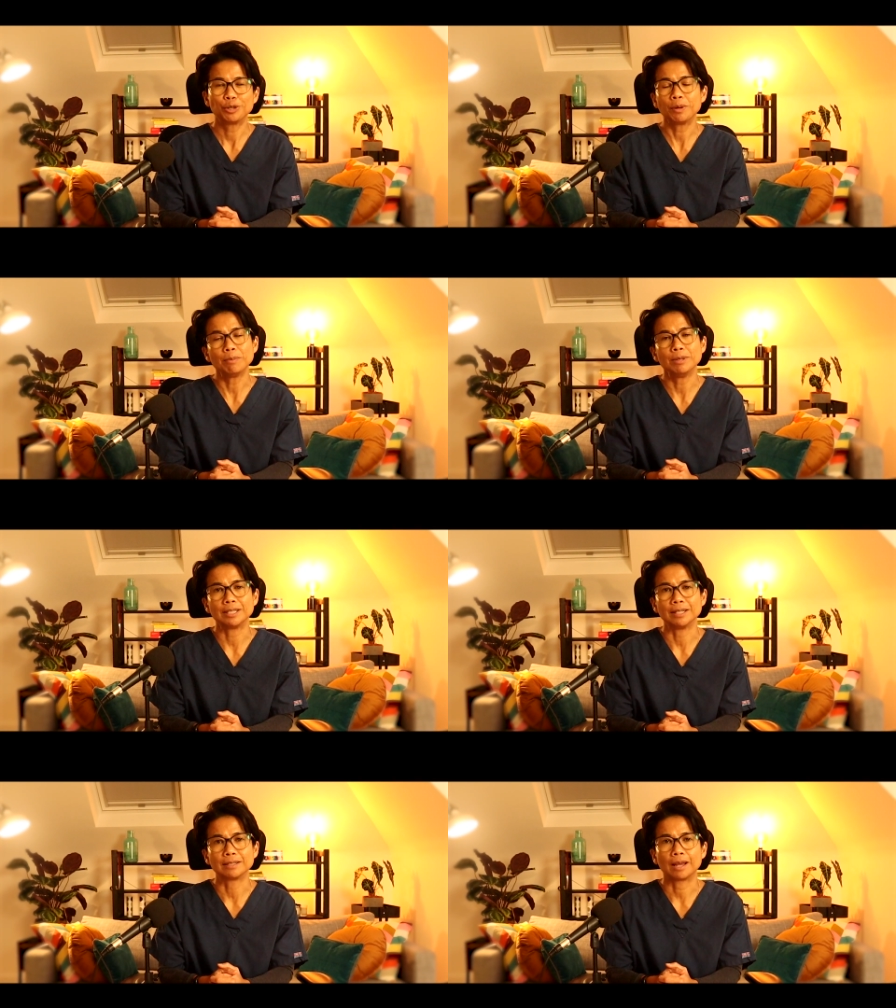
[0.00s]

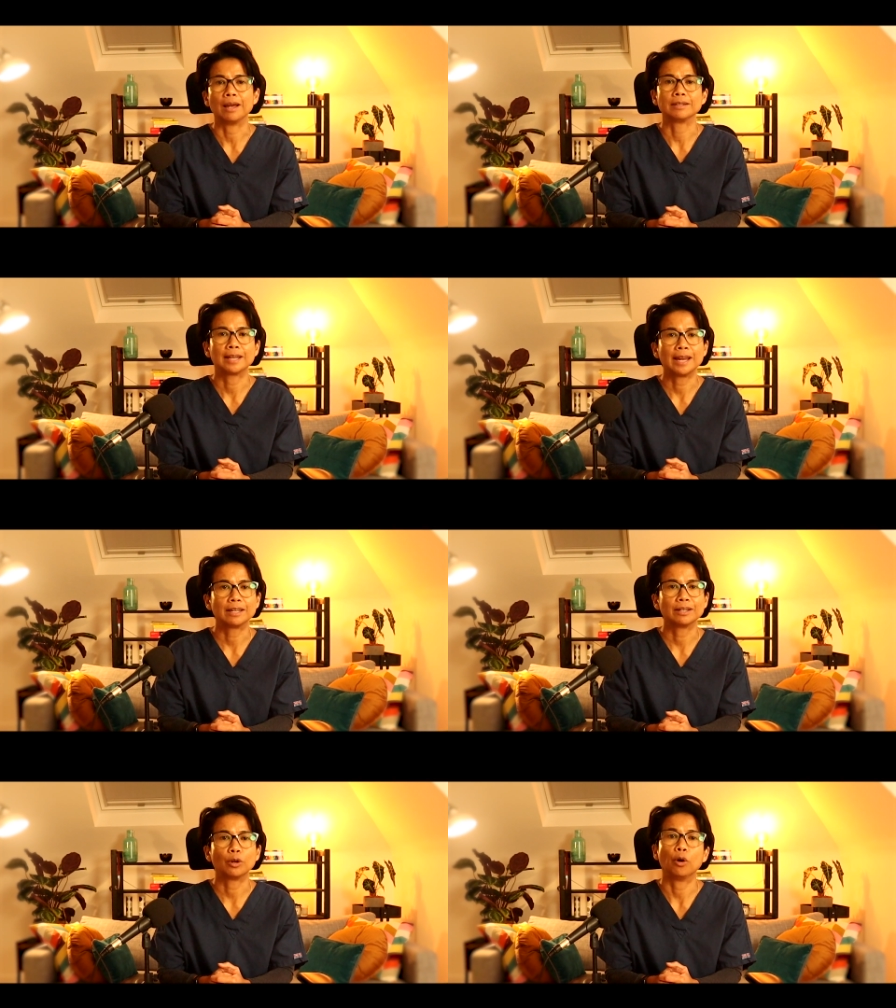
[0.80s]
images are
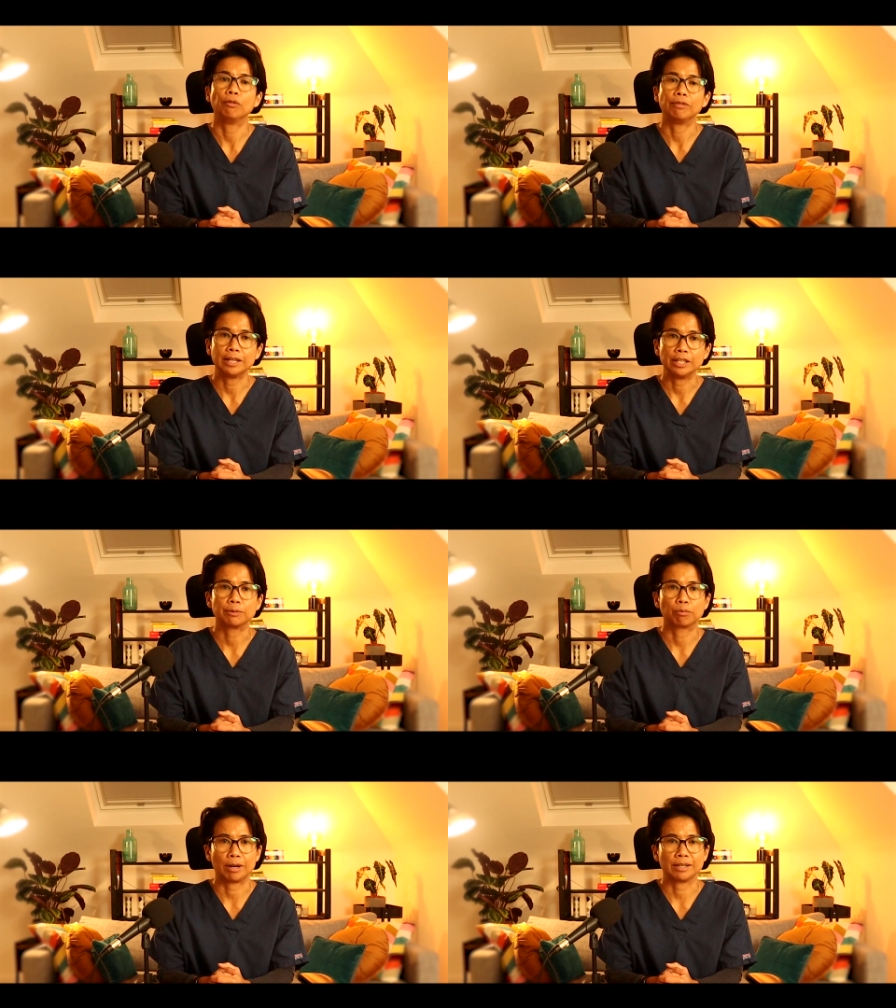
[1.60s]
taken of each
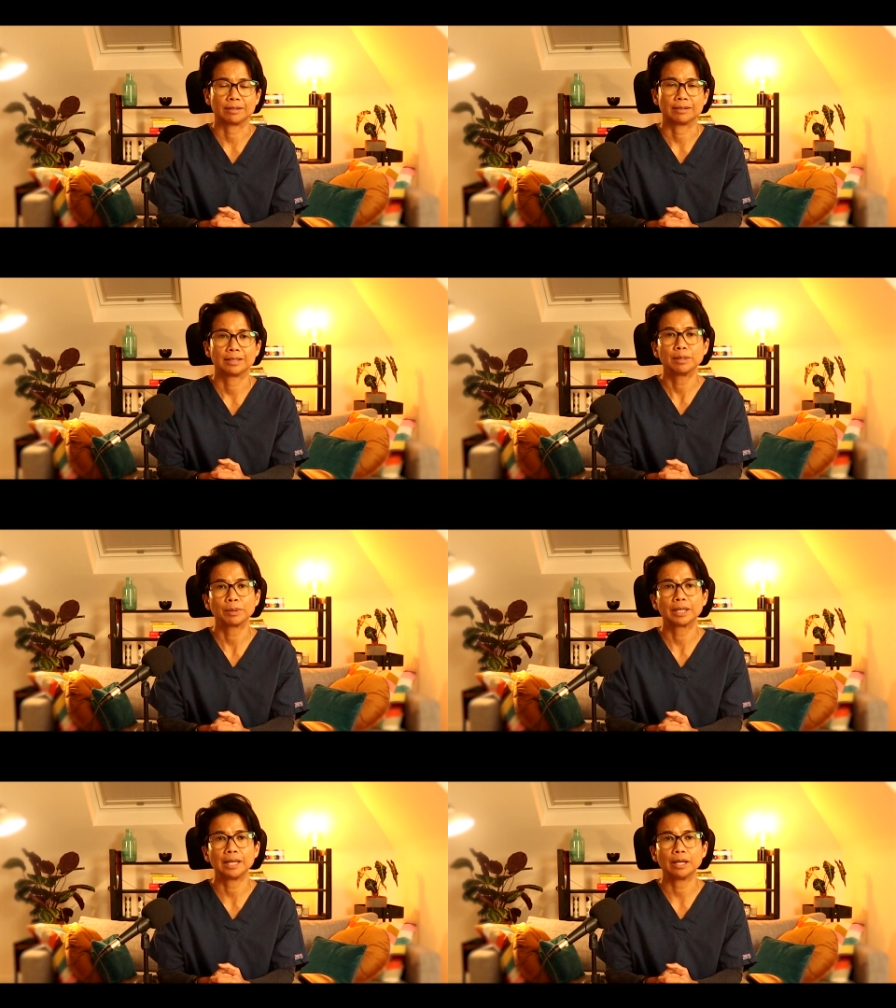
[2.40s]
breast,
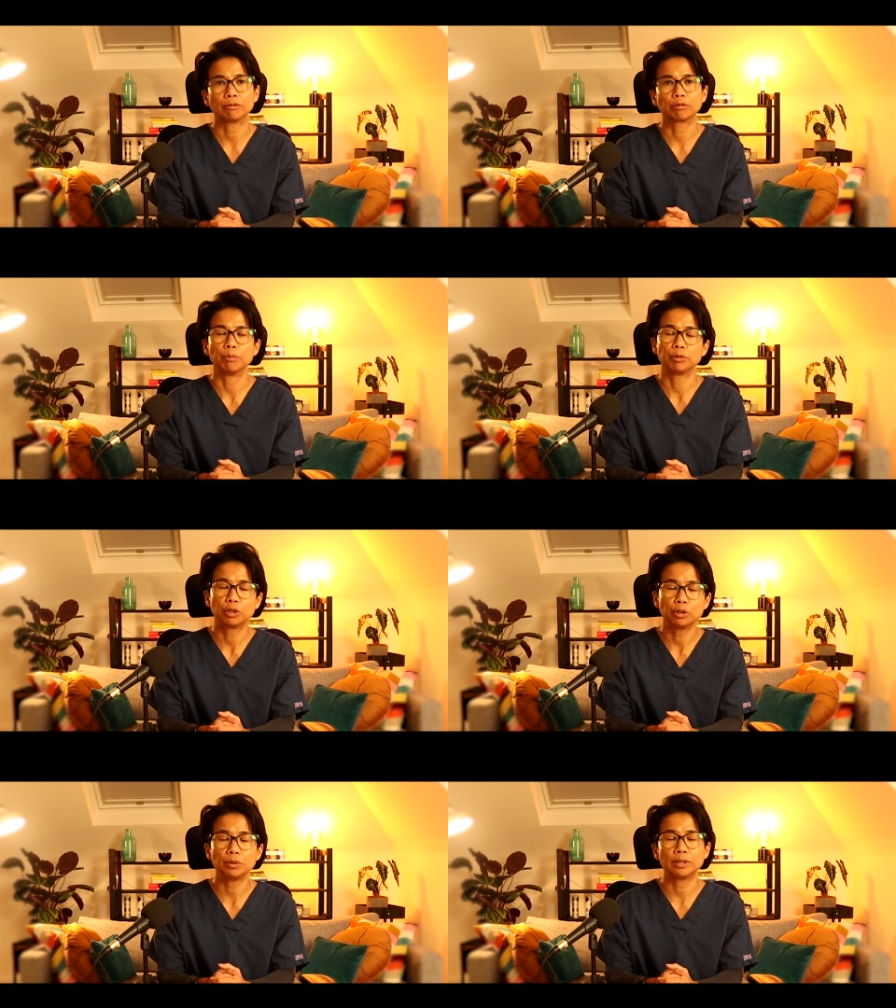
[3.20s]
typically from
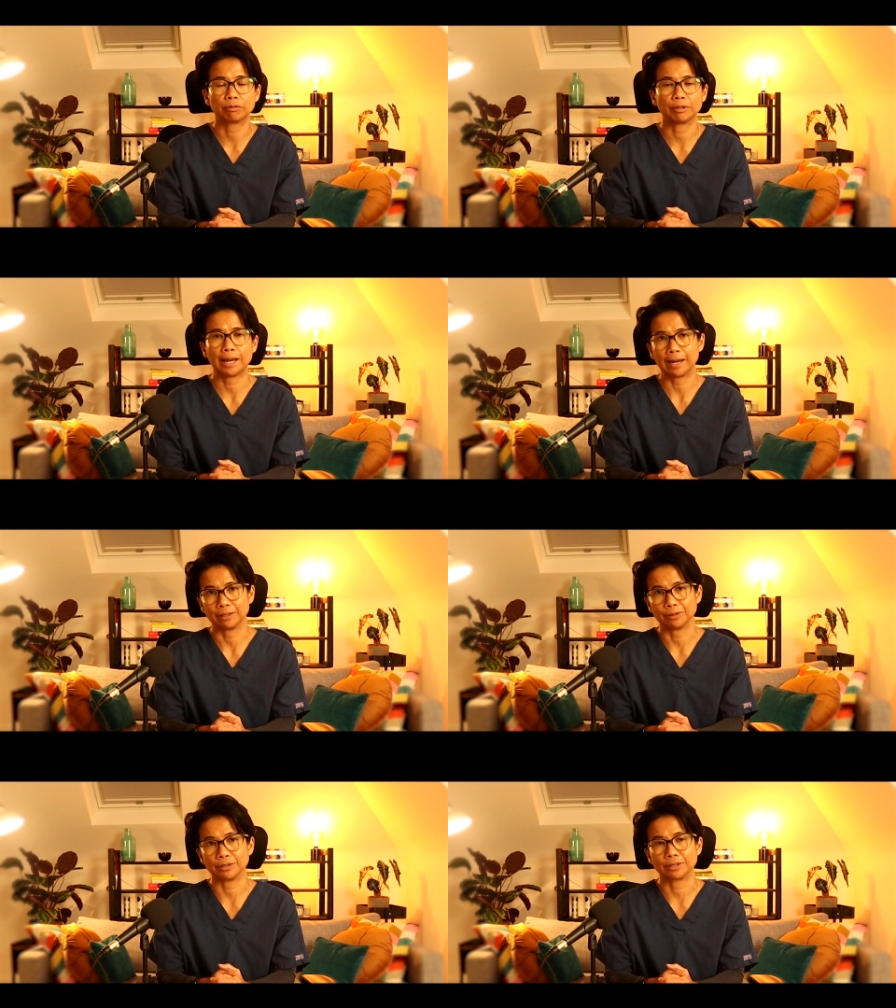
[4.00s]
two different
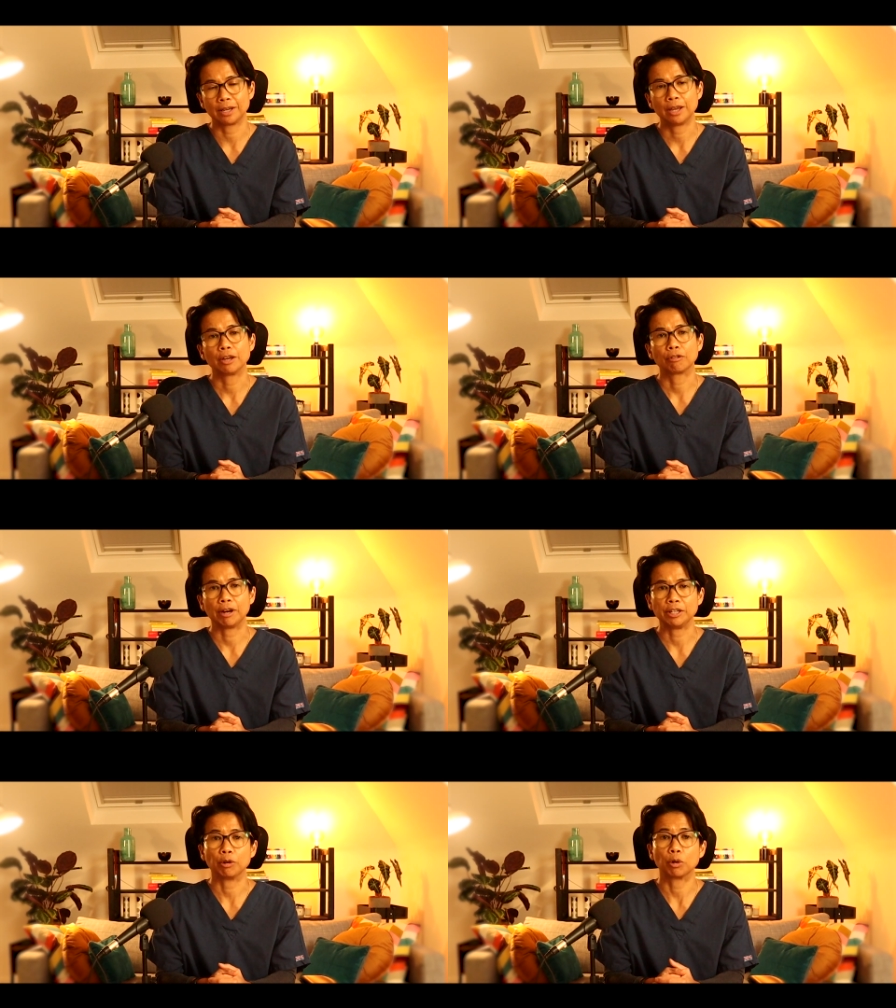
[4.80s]
angles
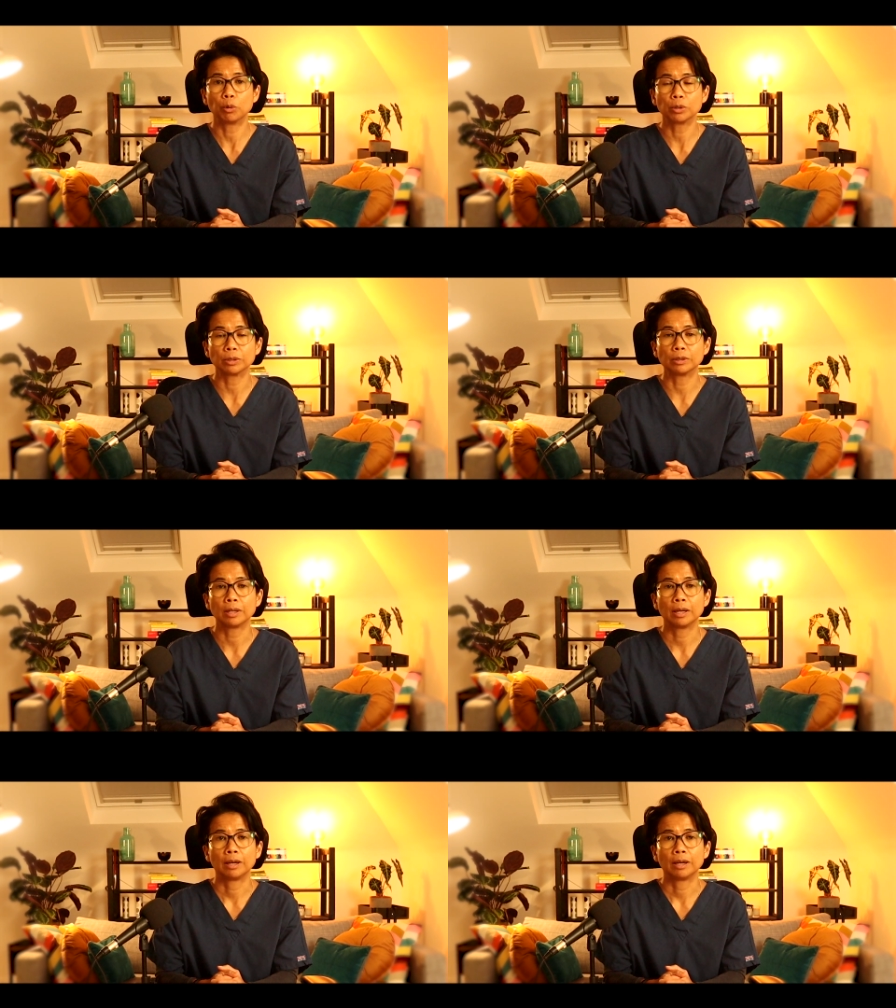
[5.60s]
craniocaudal